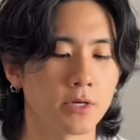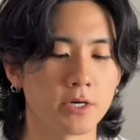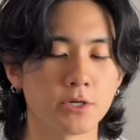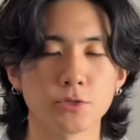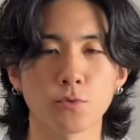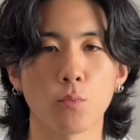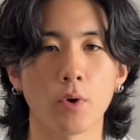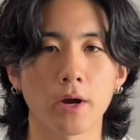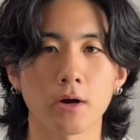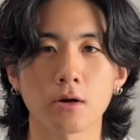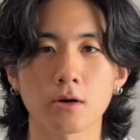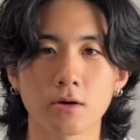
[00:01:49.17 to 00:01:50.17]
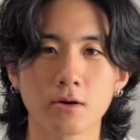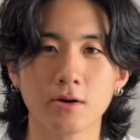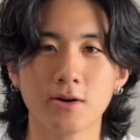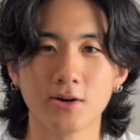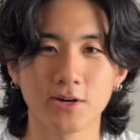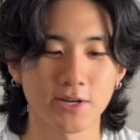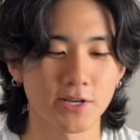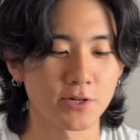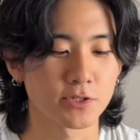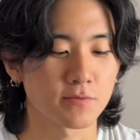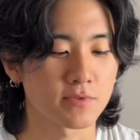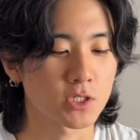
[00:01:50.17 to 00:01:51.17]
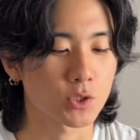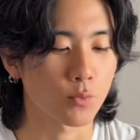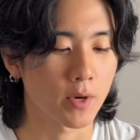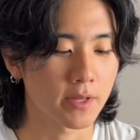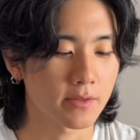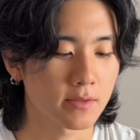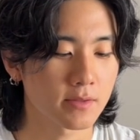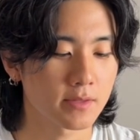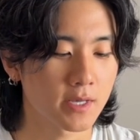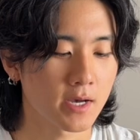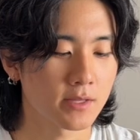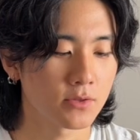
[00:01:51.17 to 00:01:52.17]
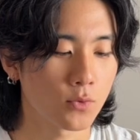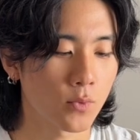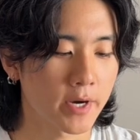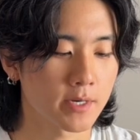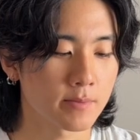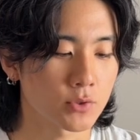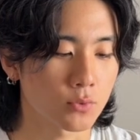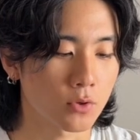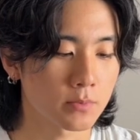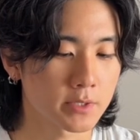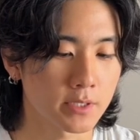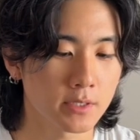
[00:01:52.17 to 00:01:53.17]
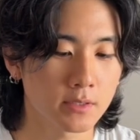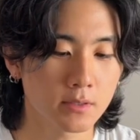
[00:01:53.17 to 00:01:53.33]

years of wear, years of sweat that the white absorbed in.